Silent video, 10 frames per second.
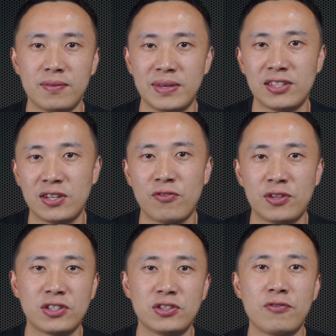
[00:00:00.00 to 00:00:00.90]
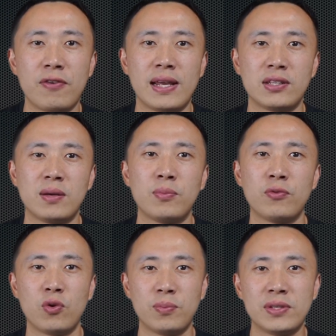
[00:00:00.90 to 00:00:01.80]
These differences affect their
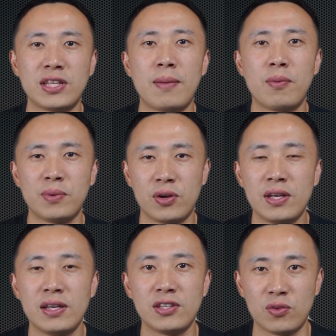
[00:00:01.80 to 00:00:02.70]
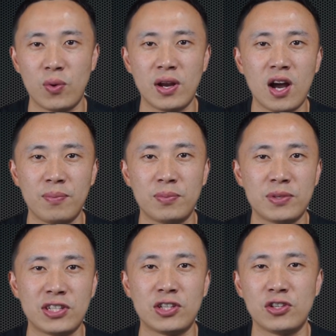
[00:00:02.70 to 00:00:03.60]
performance capabilities and what
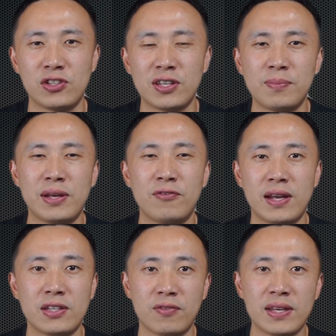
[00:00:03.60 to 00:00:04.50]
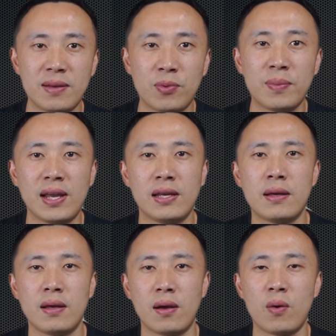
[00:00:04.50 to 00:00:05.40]
optimizations can be effectively implemented.
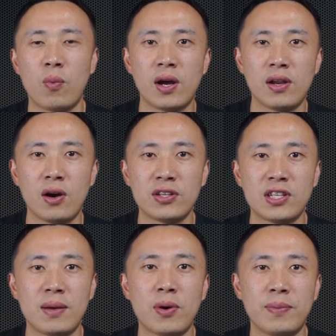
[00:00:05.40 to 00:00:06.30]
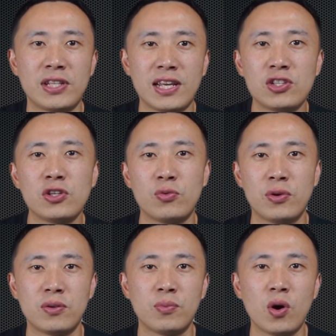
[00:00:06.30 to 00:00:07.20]
While there are some limitations
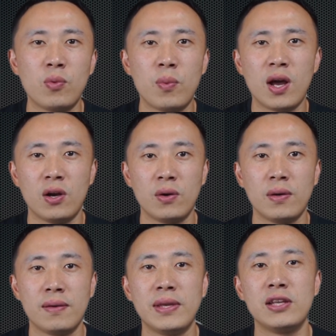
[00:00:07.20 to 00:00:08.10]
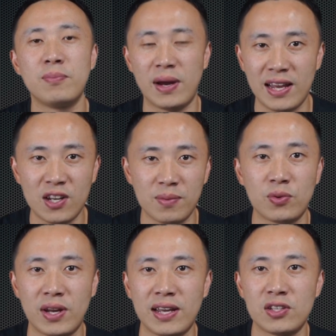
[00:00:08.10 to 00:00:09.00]
with the Pro model, these planned
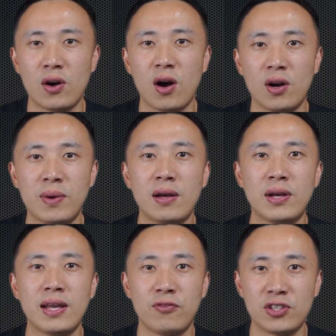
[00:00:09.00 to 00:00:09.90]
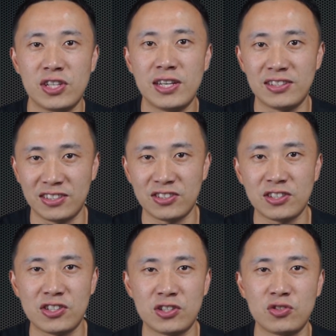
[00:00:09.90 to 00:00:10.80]
upgrades are all about leveraging its
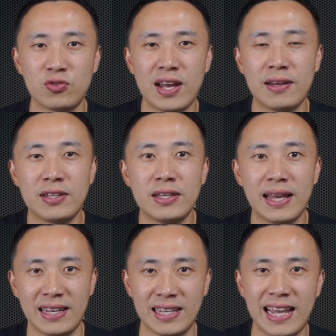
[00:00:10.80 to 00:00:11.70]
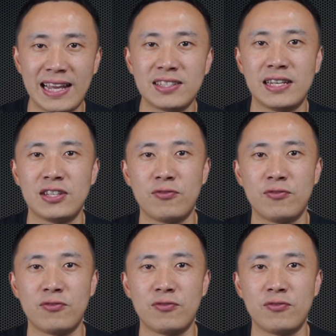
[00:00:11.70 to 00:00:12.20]
existing strengths and enhancing its